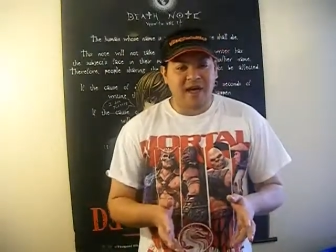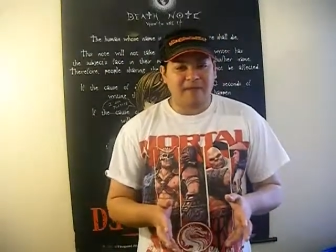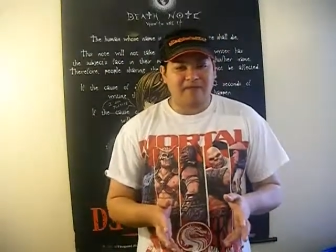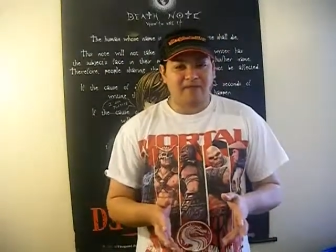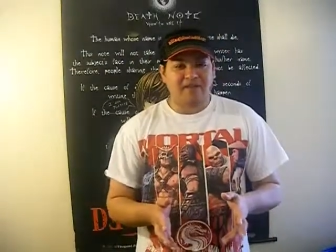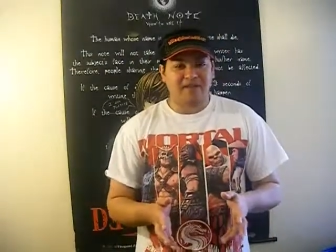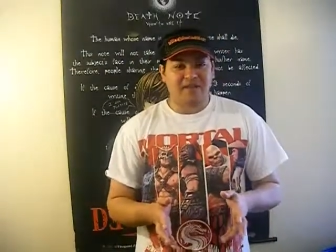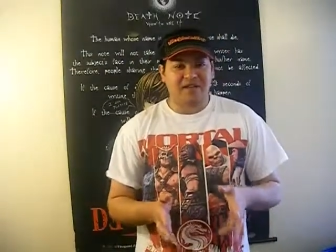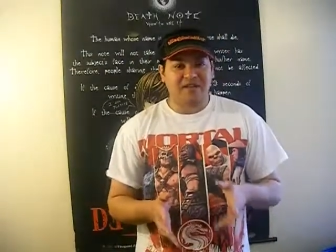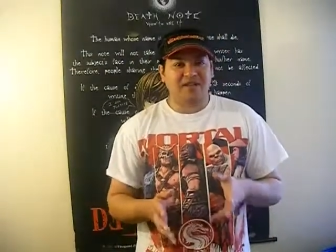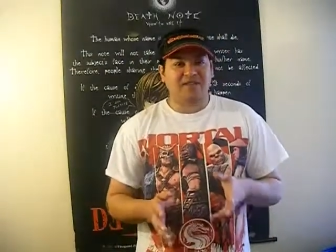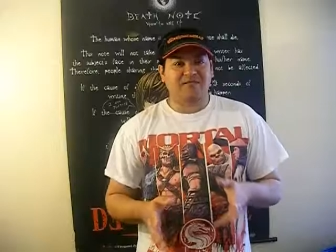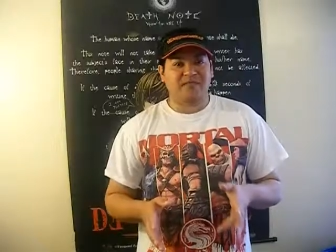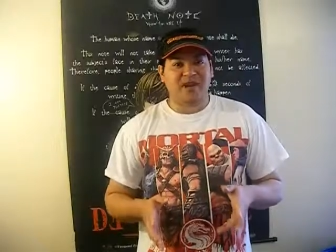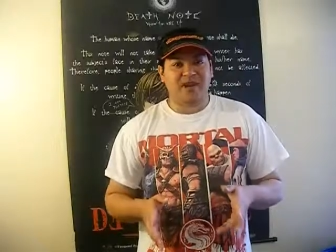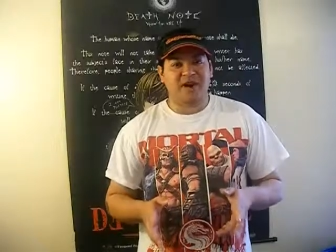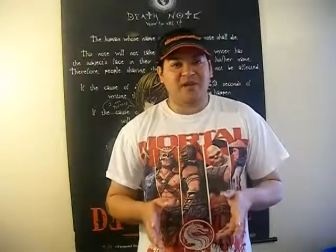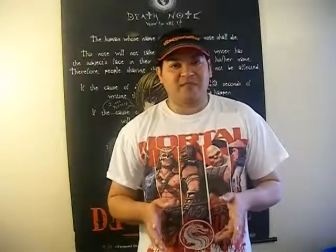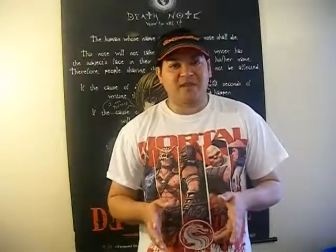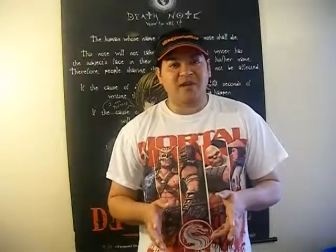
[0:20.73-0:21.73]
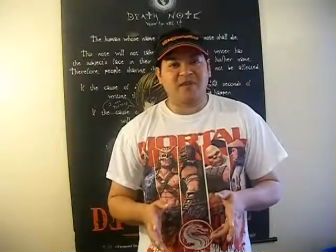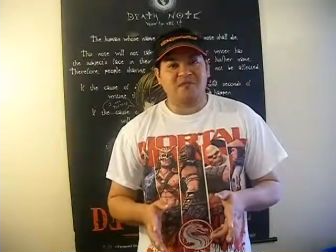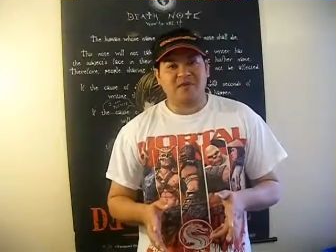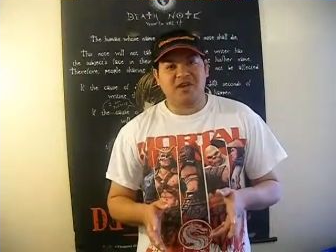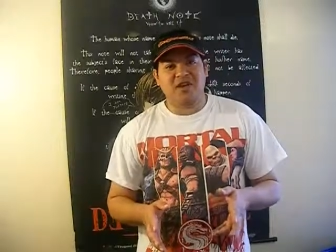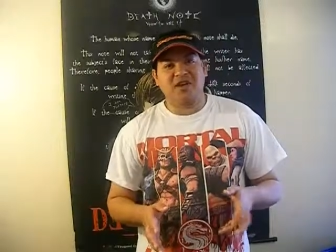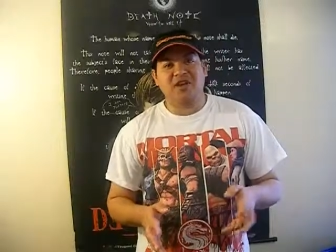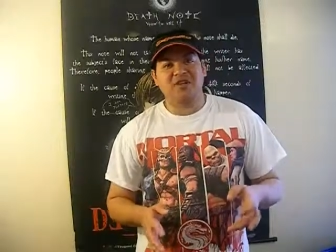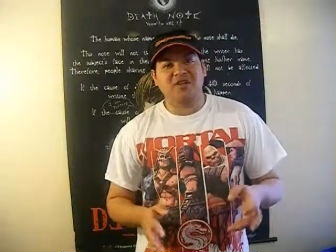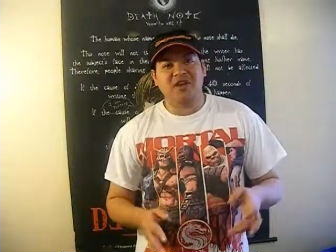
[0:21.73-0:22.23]
after being inspired by
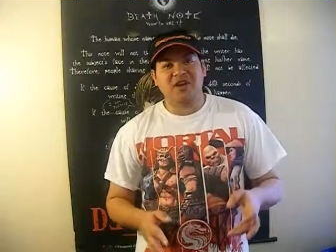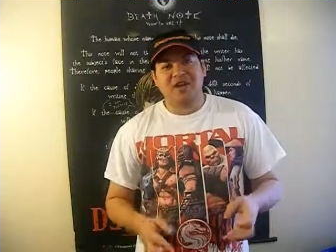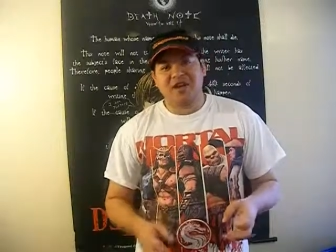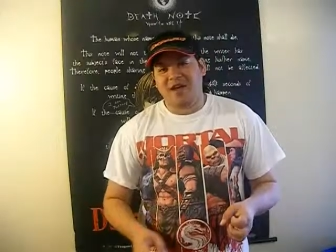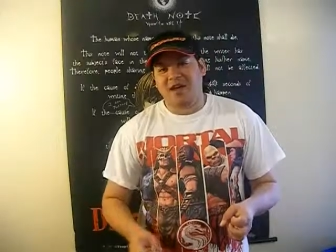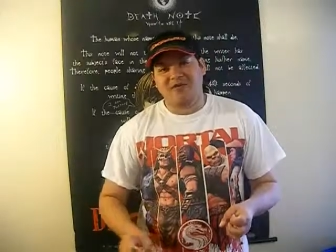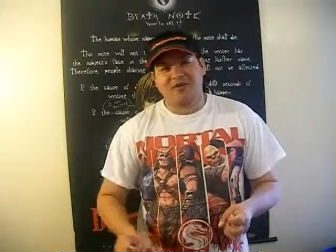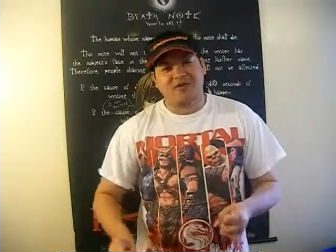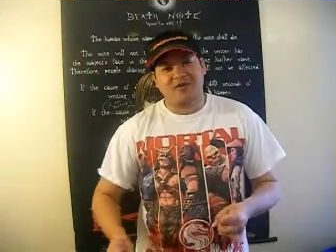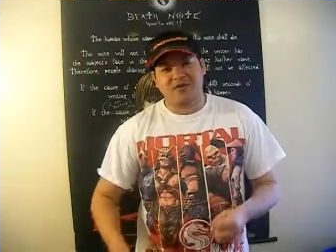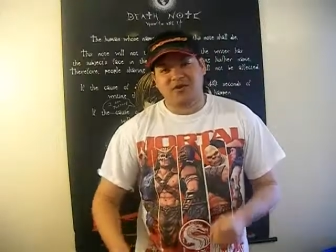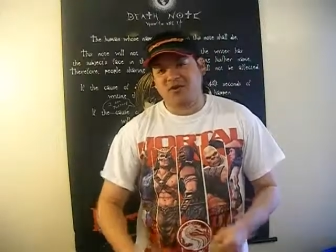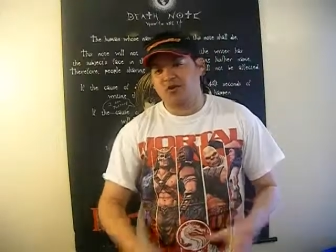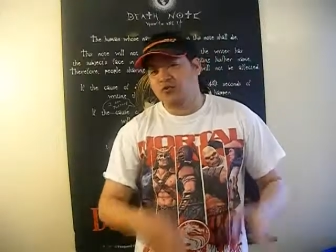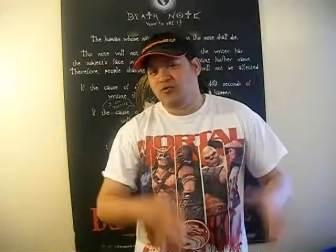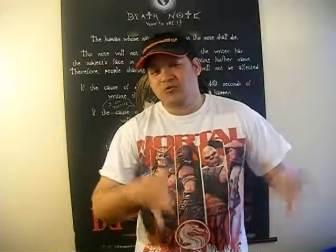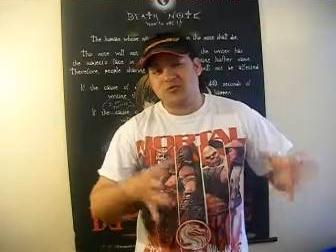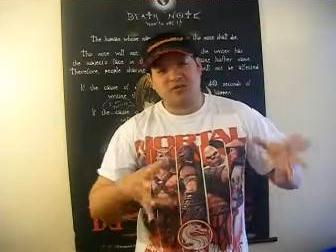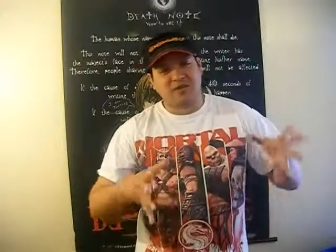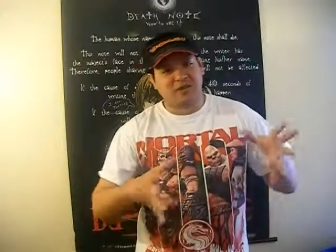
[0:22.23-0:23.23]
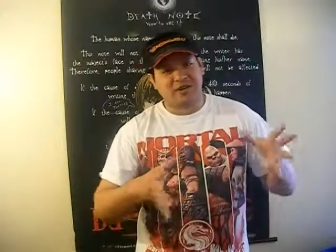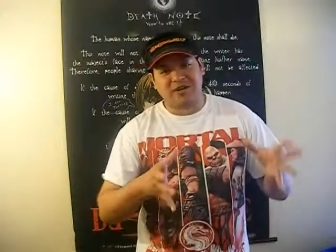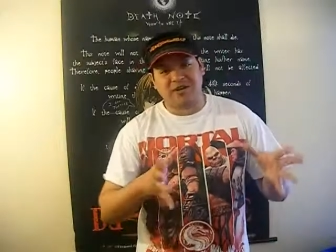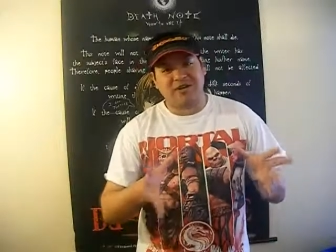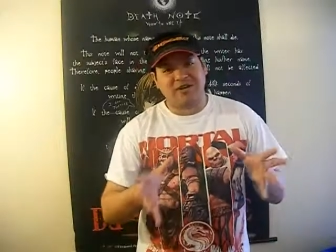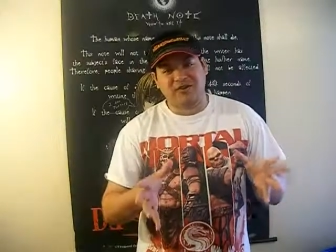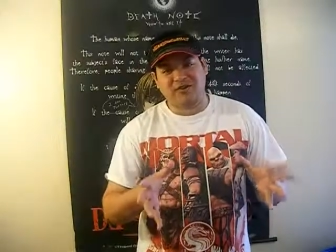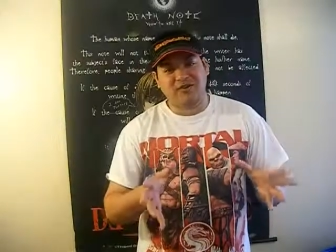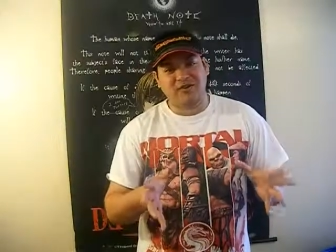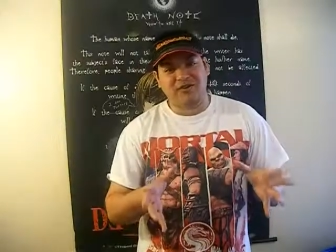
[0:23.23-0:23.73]
Paige and her huge
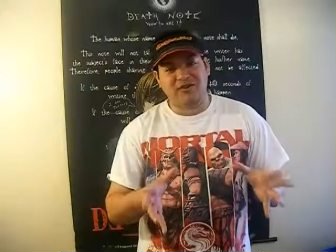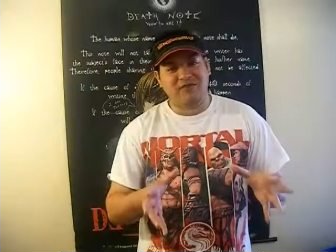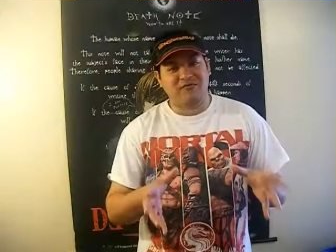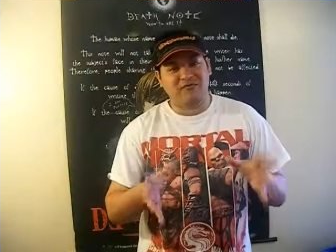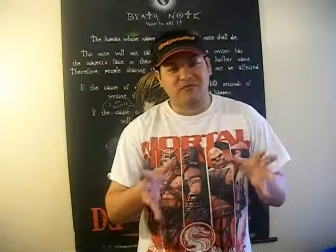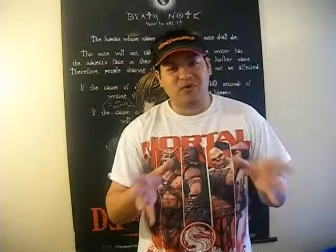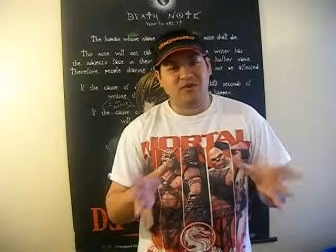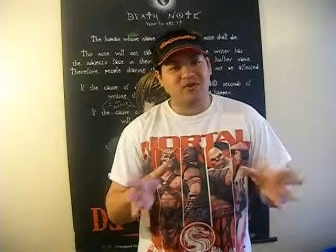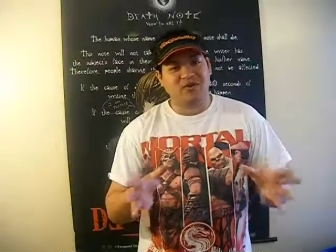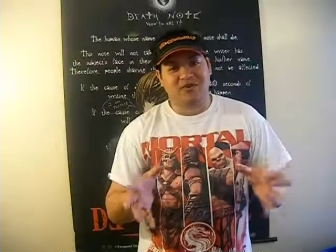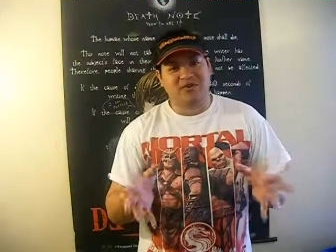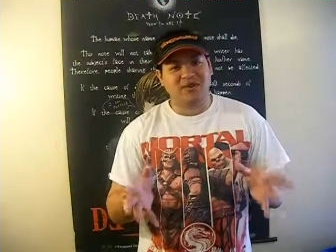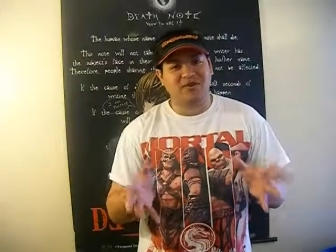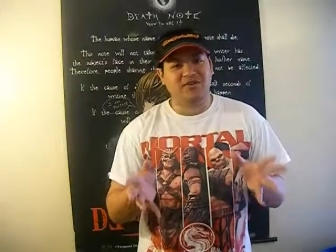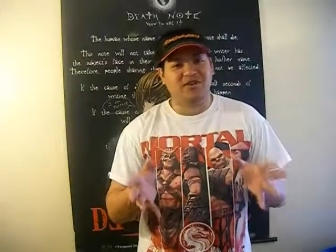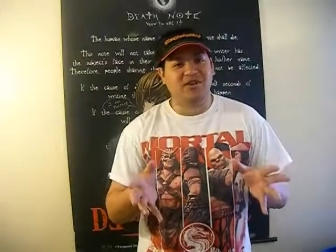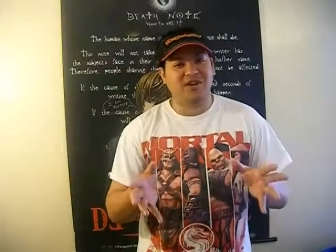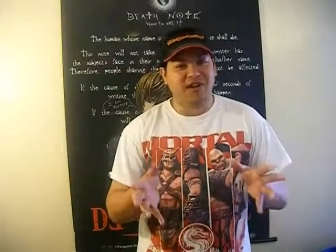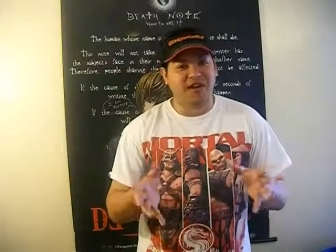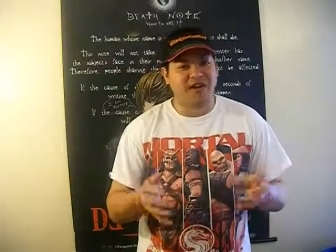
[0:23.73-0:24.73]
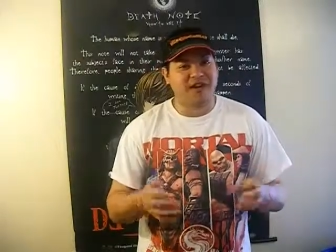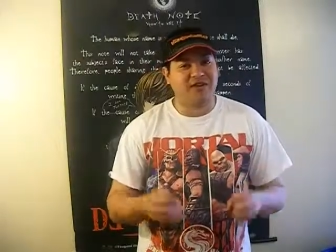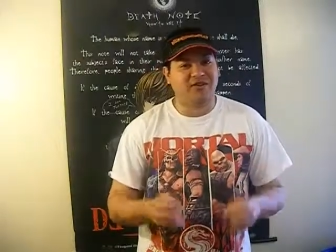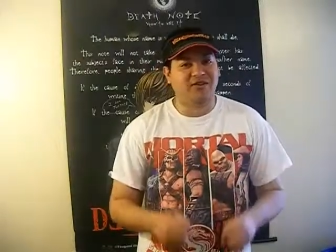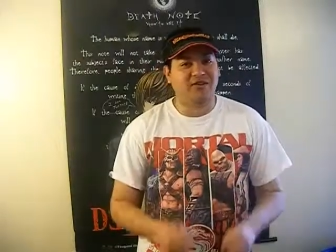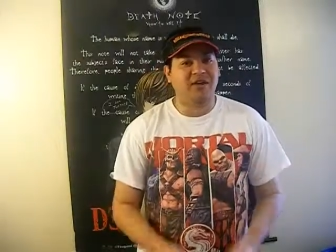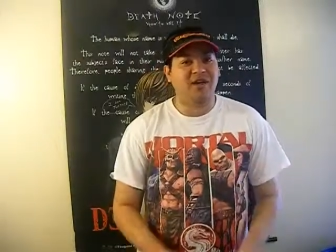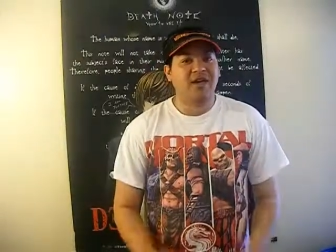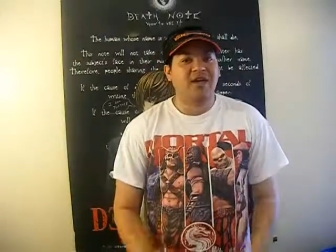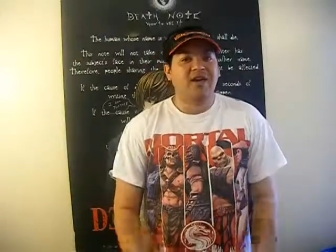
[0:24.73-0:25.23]
collection of books that she
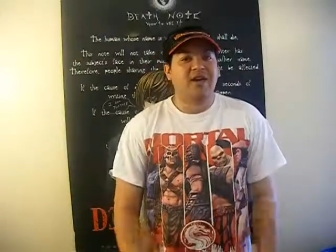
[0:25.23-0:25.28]
has.